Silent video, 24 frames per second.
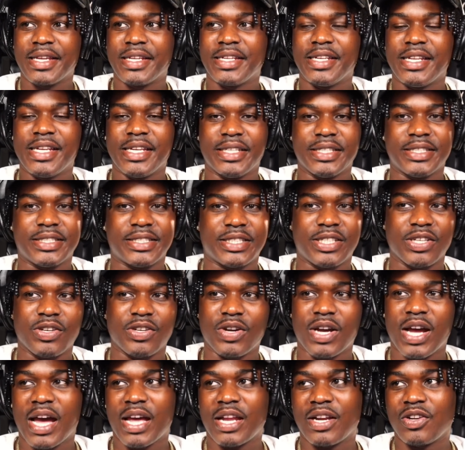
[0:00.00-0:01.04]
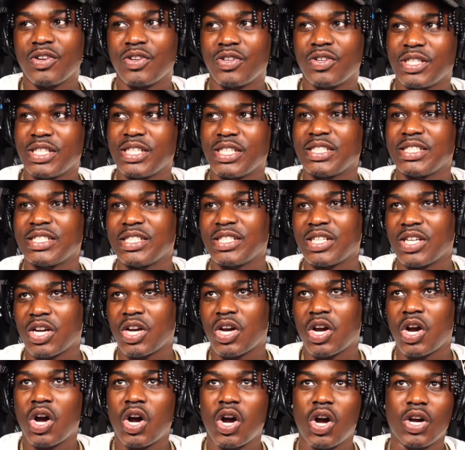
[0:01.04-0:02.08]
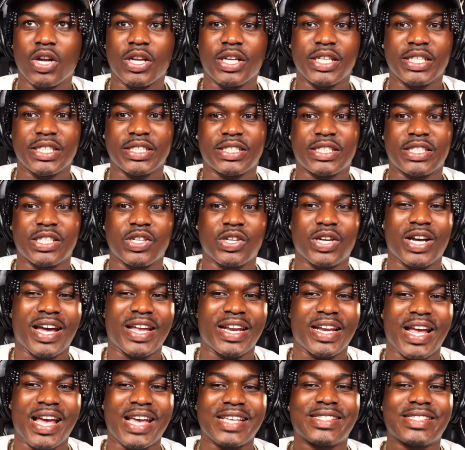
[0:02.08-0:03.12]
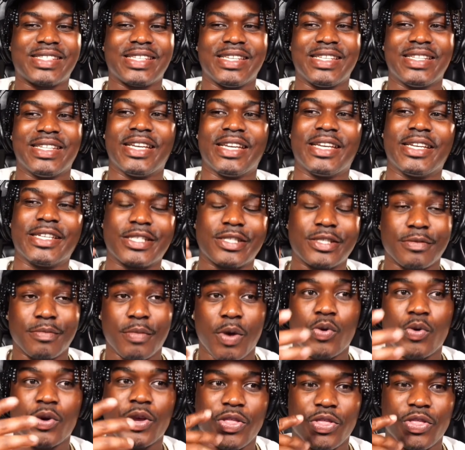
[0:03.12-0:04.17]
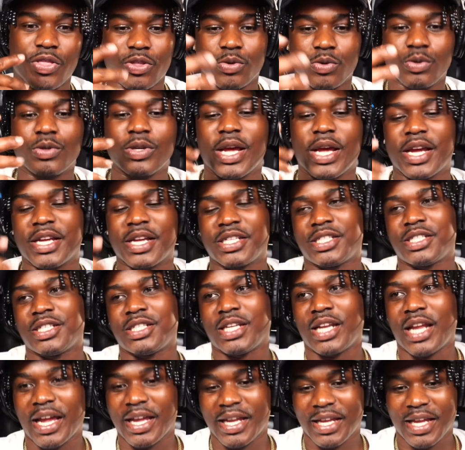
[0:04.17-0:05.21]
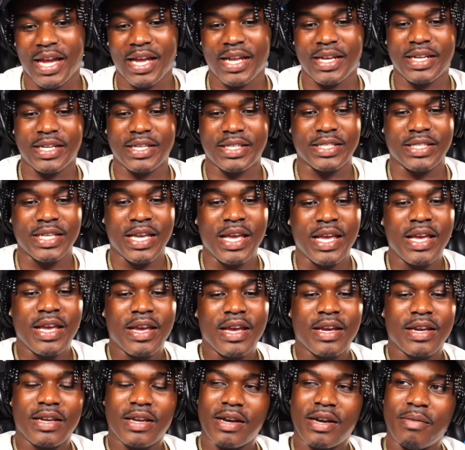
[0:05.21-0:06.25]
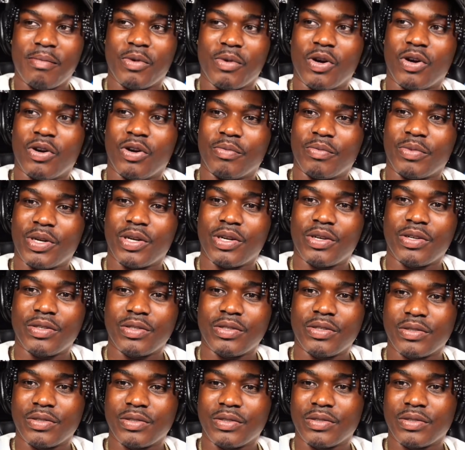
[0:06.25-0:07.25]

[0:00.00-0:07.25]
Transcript: Niggas still got it on. Niggas in the car. Niggas still got it. I see niggas smoking through that shit. Like, y'all niggas, come on, bro.